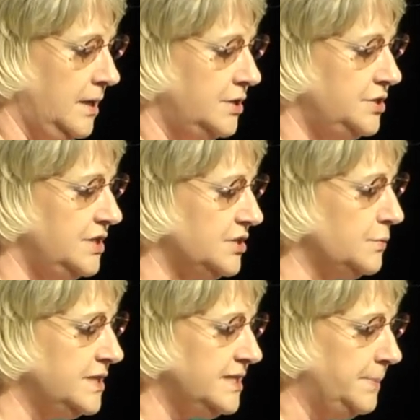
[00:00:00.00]
She is a
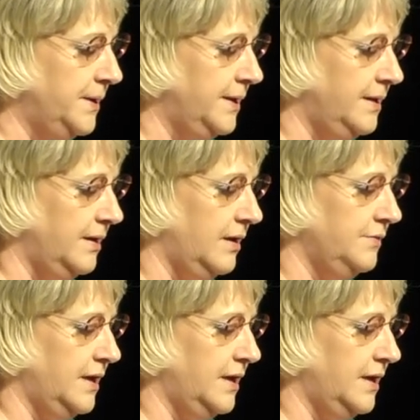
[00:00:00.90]
recipient of the